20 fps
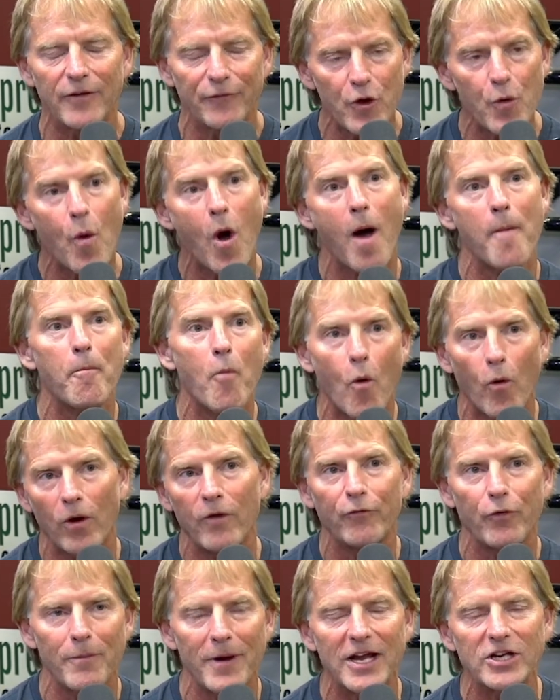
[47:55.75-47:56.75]
And if you want more
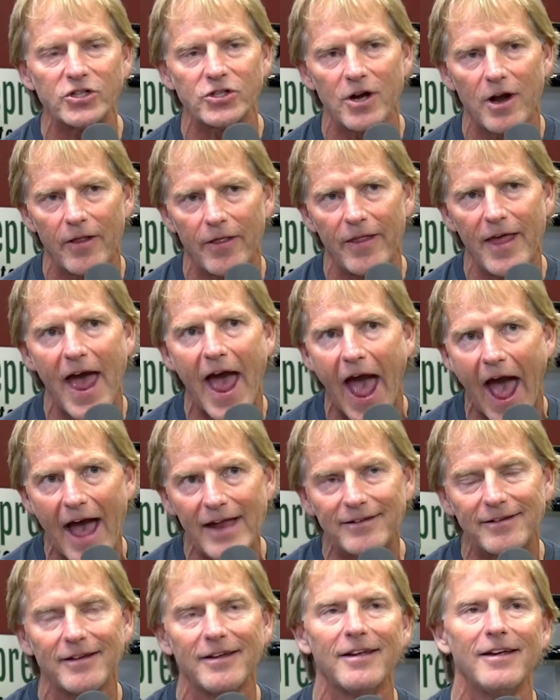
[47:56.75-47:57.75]
information on
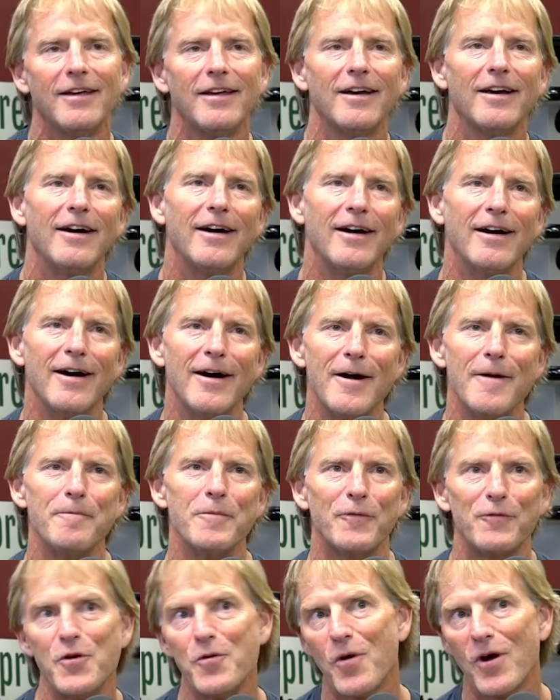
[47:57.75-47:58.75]
that,
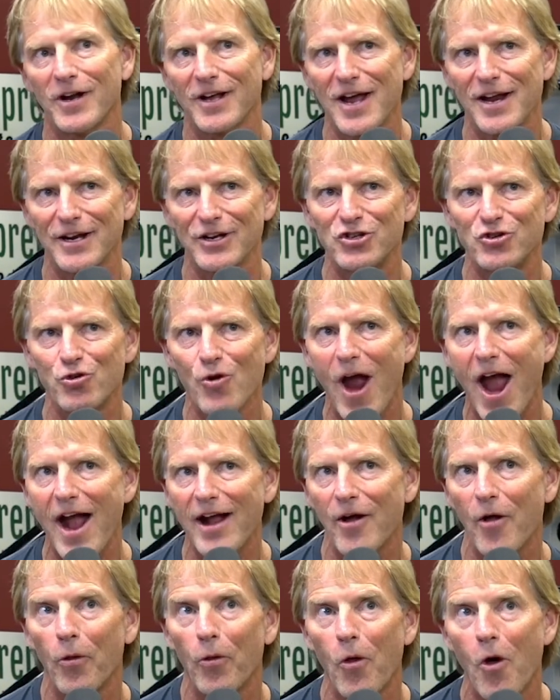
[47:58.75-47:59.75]
um, if you want to kind of
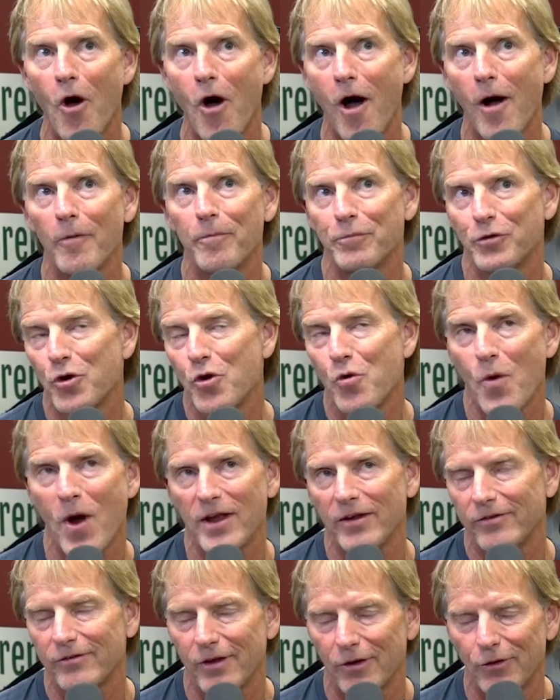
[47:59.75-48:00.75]
track along, two
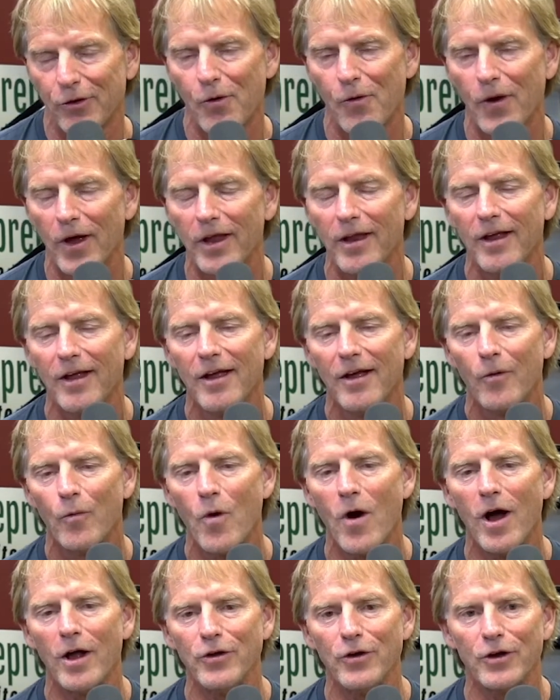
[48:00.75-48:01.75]
ways to do it.
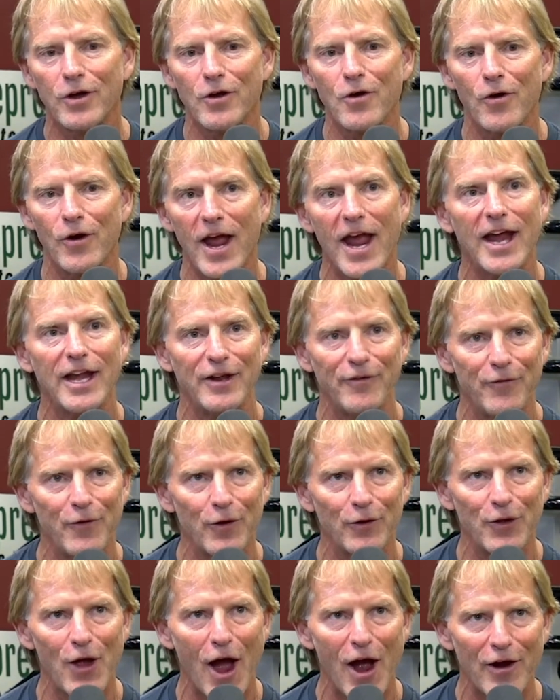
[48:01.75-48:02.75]
One, you could go to
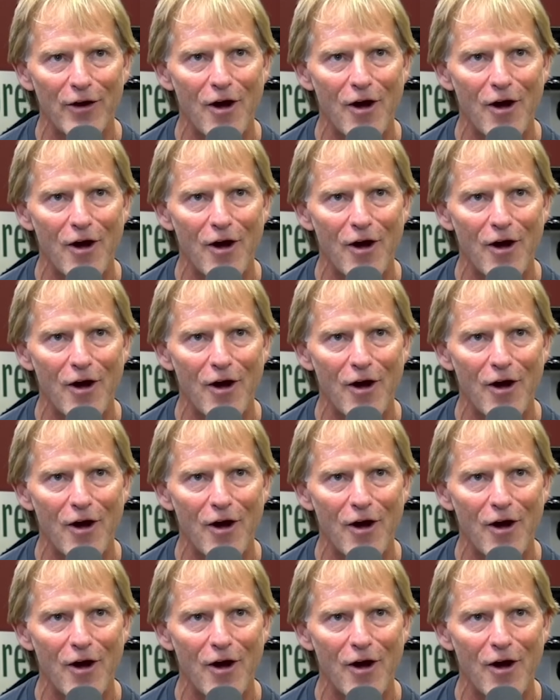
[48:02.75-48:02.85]
Haneyville dot